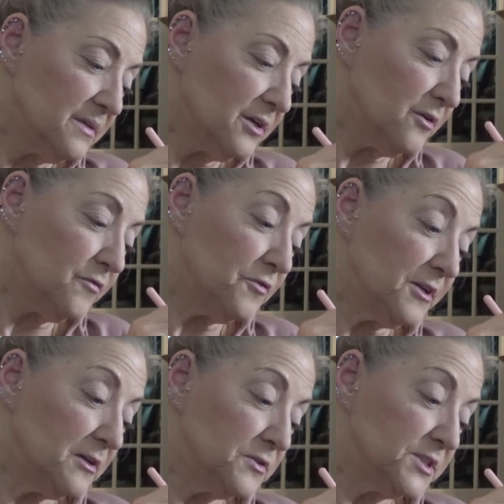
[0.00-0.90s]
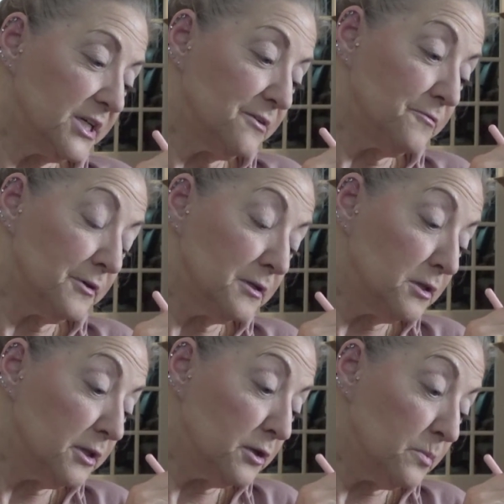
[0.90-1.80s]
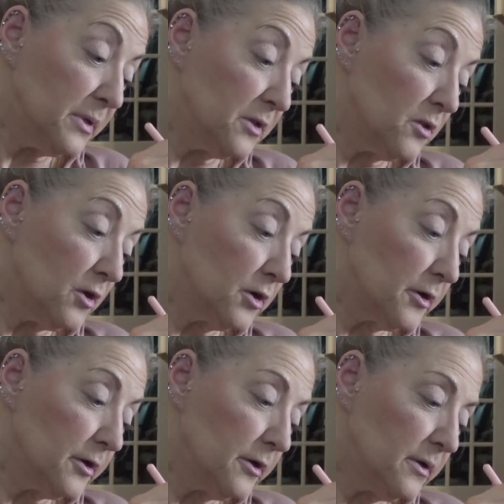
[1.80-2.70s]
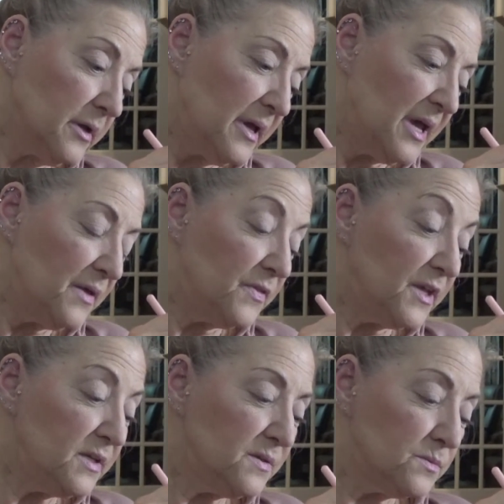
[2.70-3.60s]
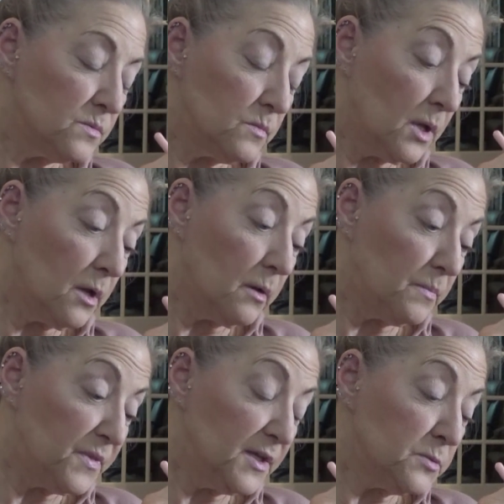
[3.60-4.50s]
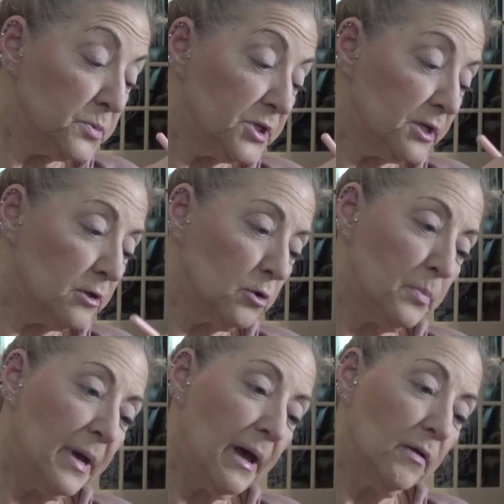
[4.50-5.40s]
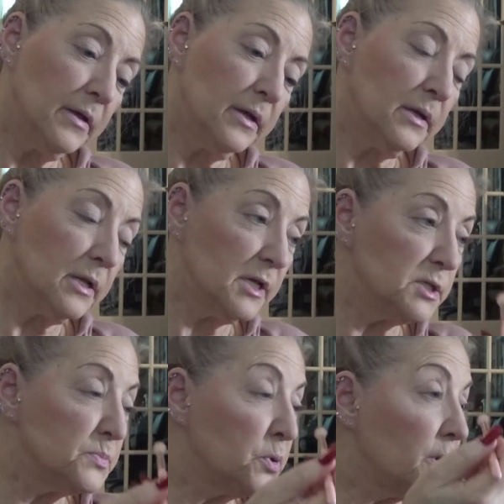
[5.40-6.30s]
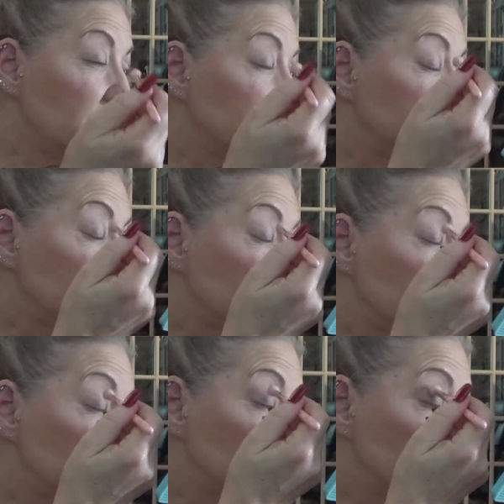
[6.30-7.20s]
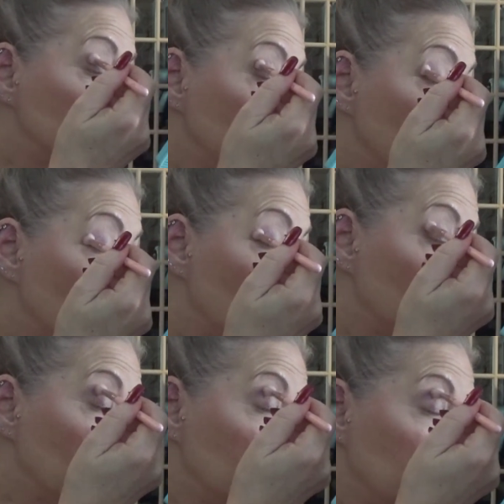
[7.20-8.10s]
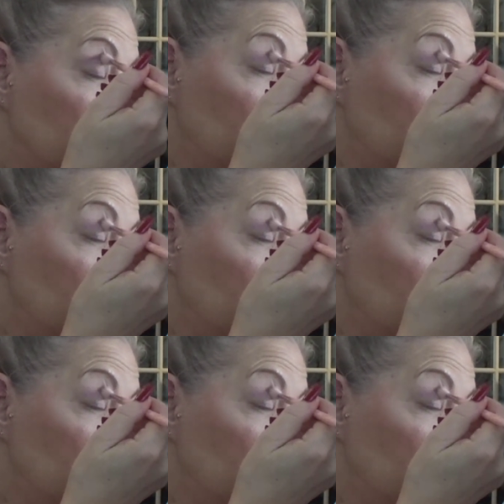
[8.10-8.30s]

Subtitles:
Hopefully it'll stay for a little bit longer. This particular palette is pressed super hard,